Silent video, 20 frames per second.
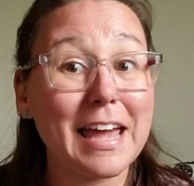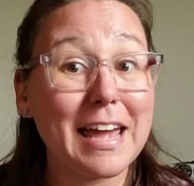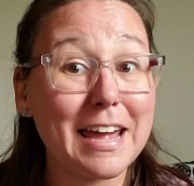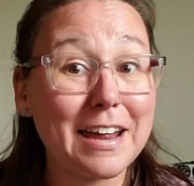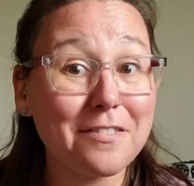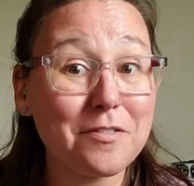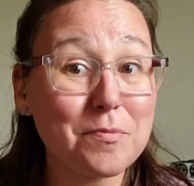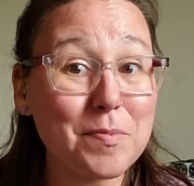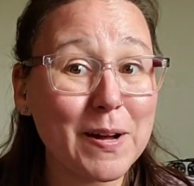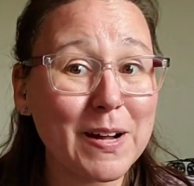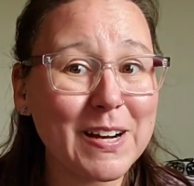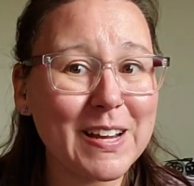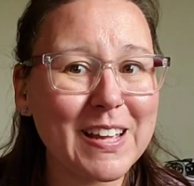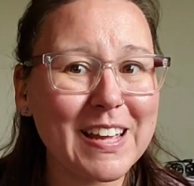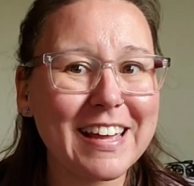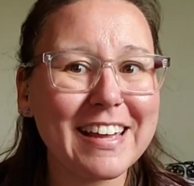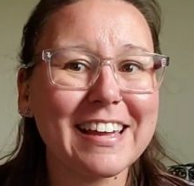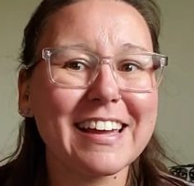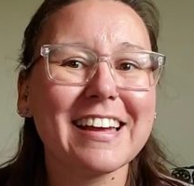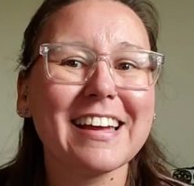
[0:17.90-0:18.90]
Hey,
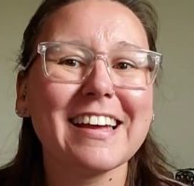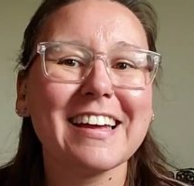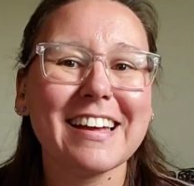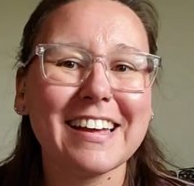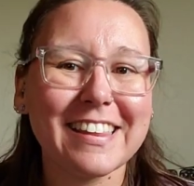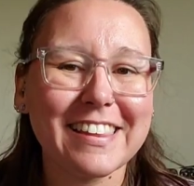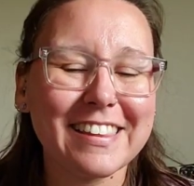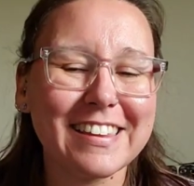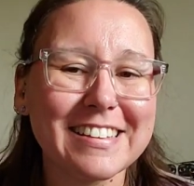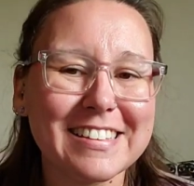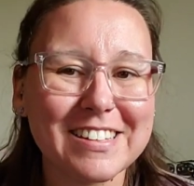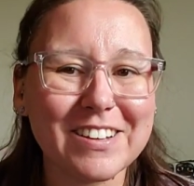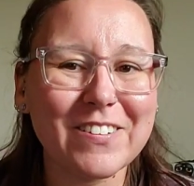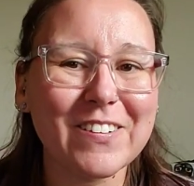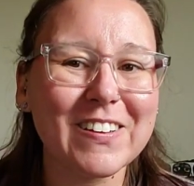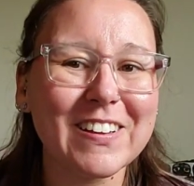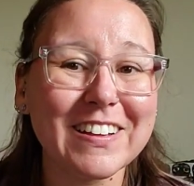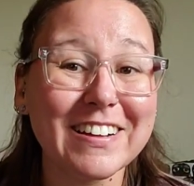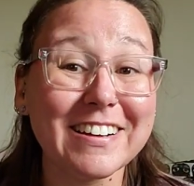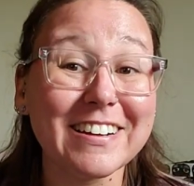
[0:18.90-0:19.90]
everybody. It's
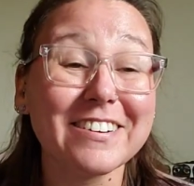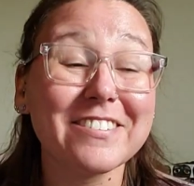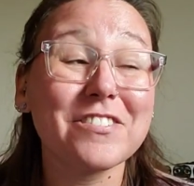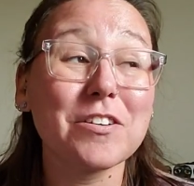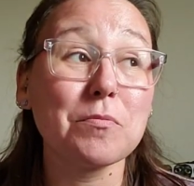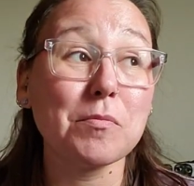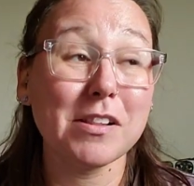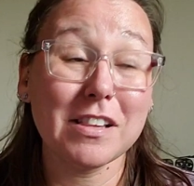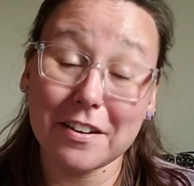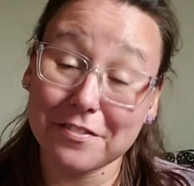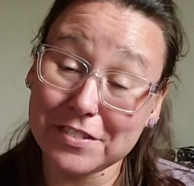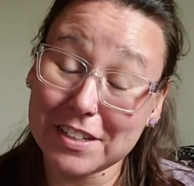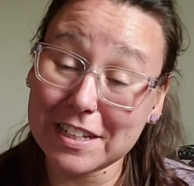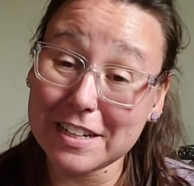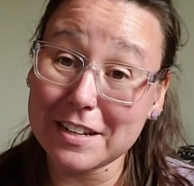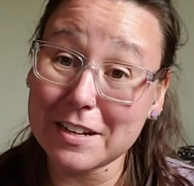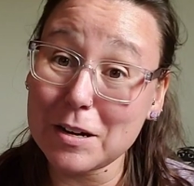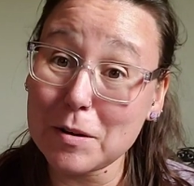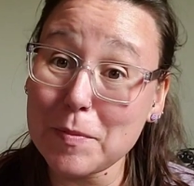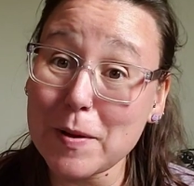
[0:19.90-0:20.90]
Aquilla from a Lefty
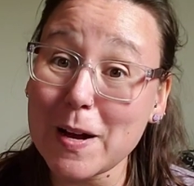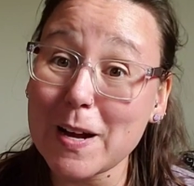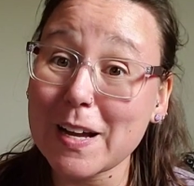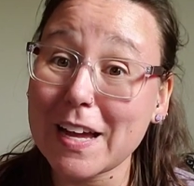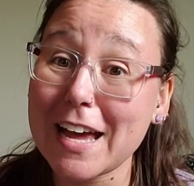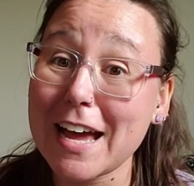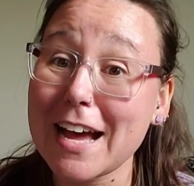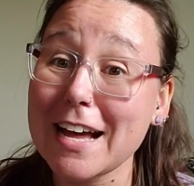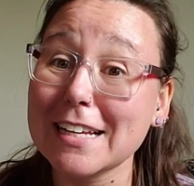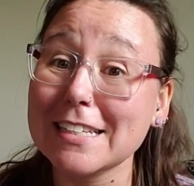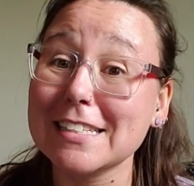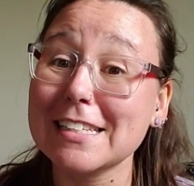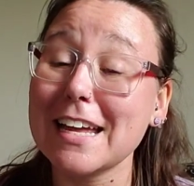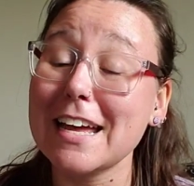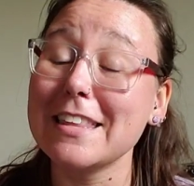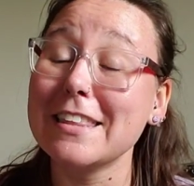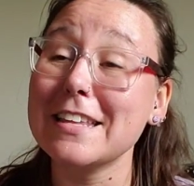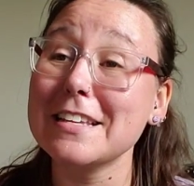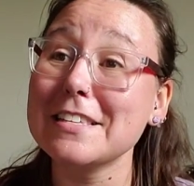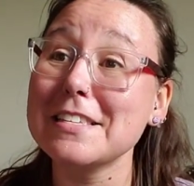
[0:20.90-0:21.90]
Knitter podcast,
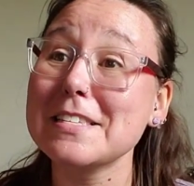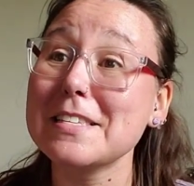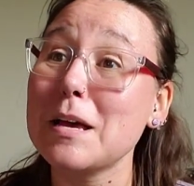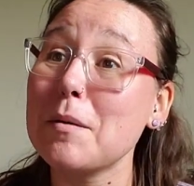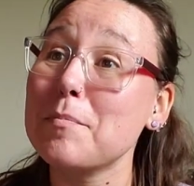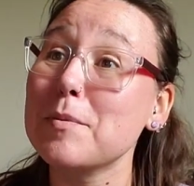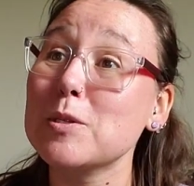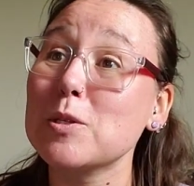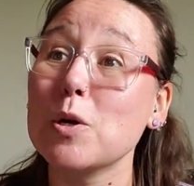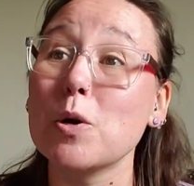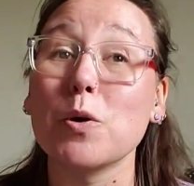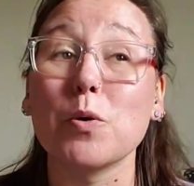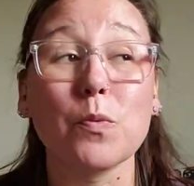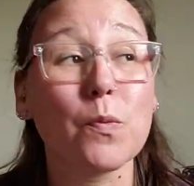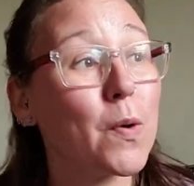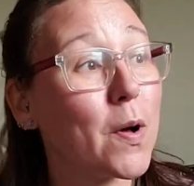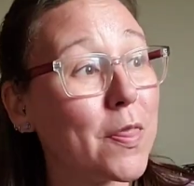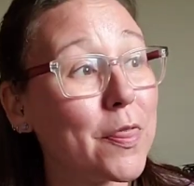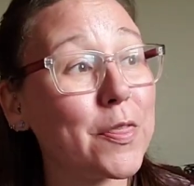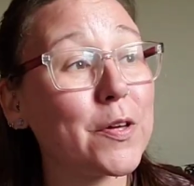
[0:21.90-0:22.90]
and this is episode
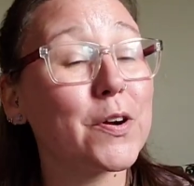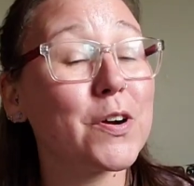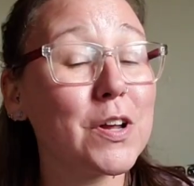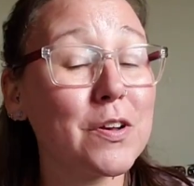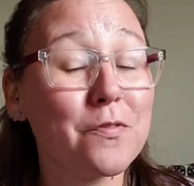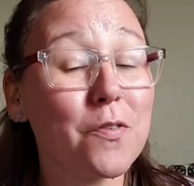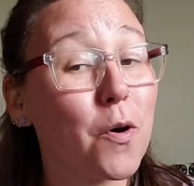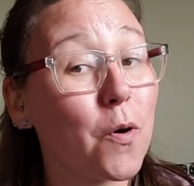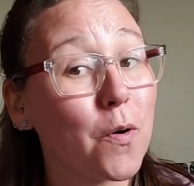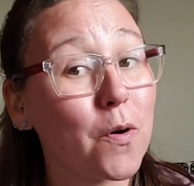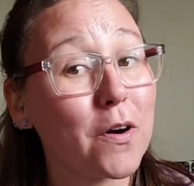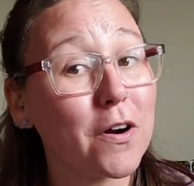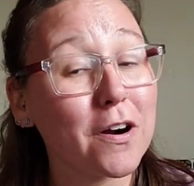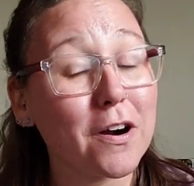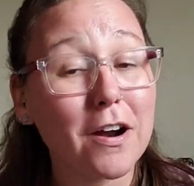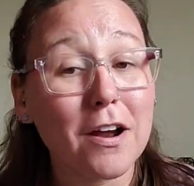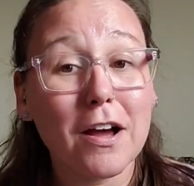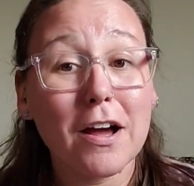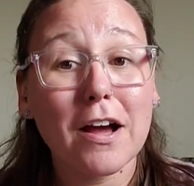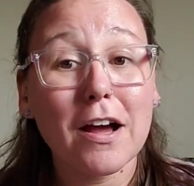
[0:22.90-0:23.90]
134.